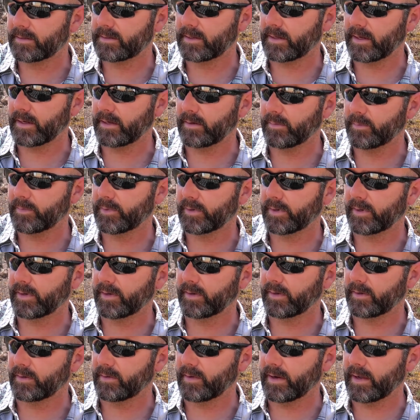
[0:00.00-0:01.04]
seed and put it
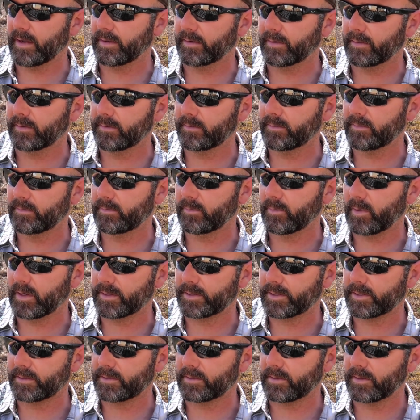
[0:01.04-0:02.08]
in the ground and
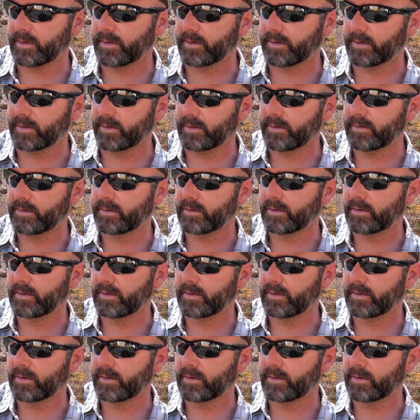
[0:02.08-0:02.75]
watch it turn into